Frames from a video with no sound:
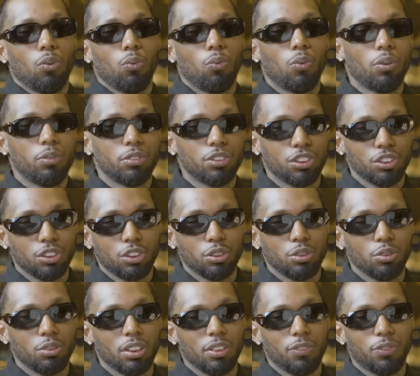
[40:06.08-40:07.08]
What would you
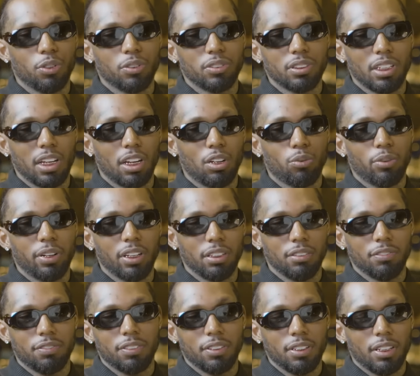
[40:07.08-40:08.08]
do if he was at a
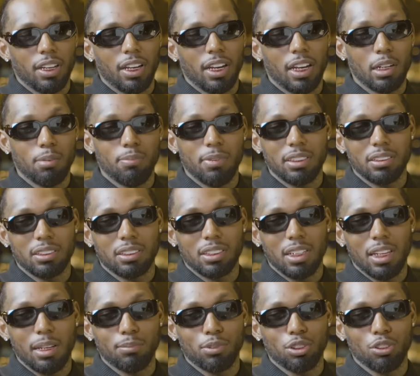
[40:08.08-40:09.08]
rave and a man
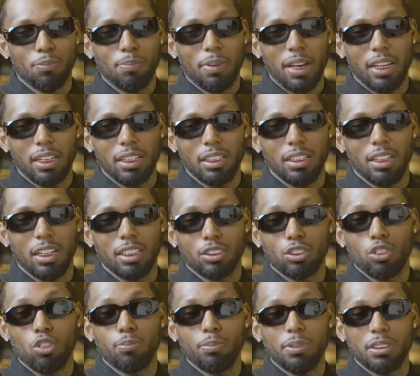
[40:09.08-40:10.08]
slapped your batty and
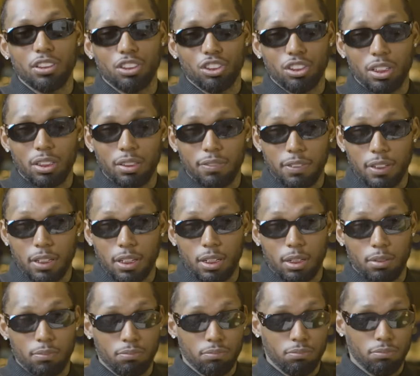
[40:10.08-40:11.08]
told me to shut the f up?